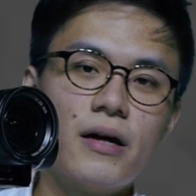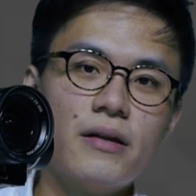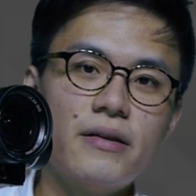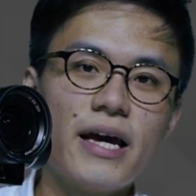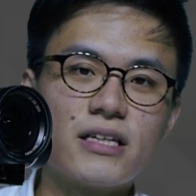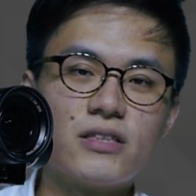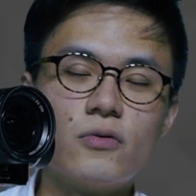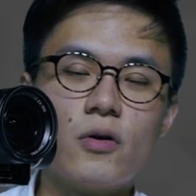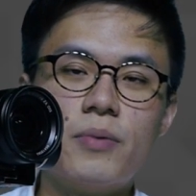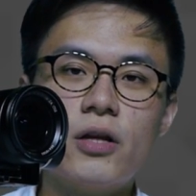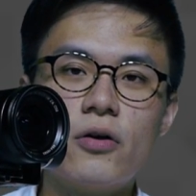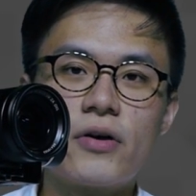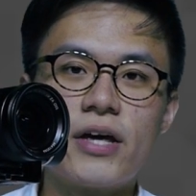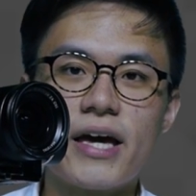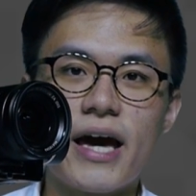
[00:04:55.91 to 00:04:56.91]
Next, we'll be
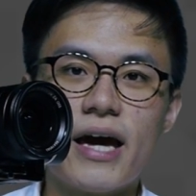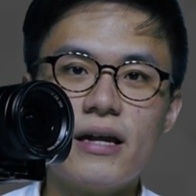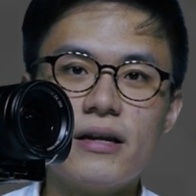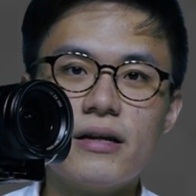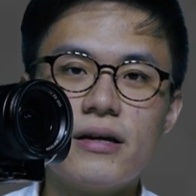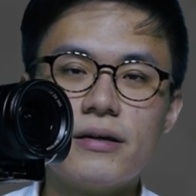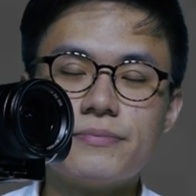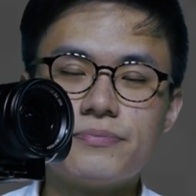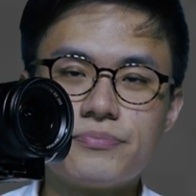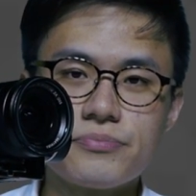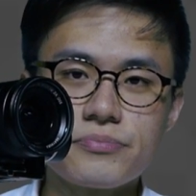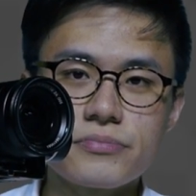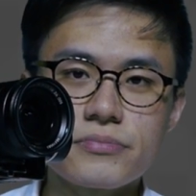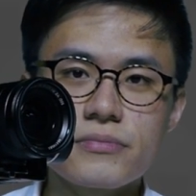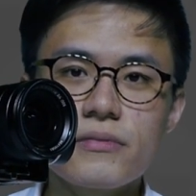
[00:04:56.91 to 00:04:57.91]
looking at
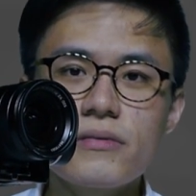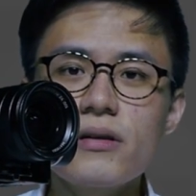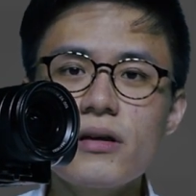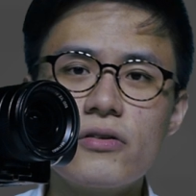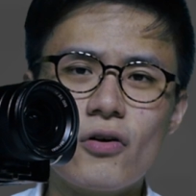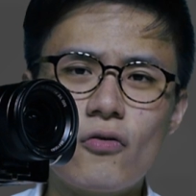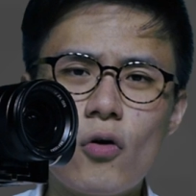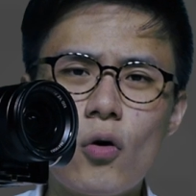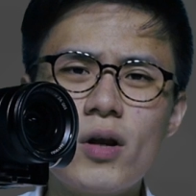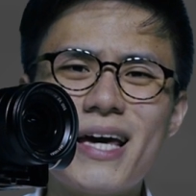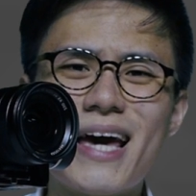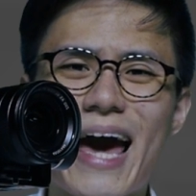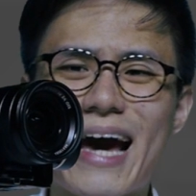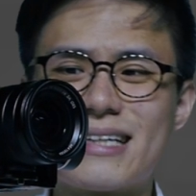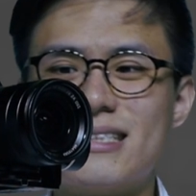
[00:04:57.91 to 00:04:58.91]
the
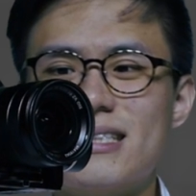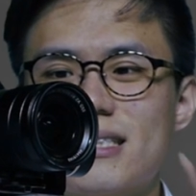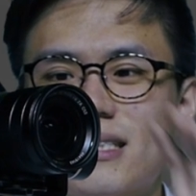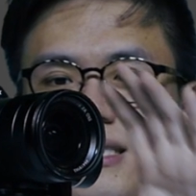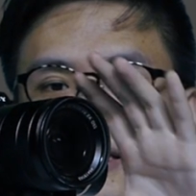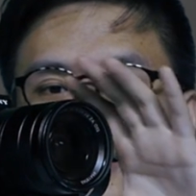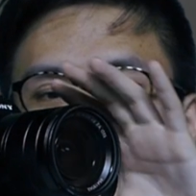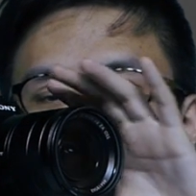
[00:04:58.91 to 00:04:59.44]
rolling axis.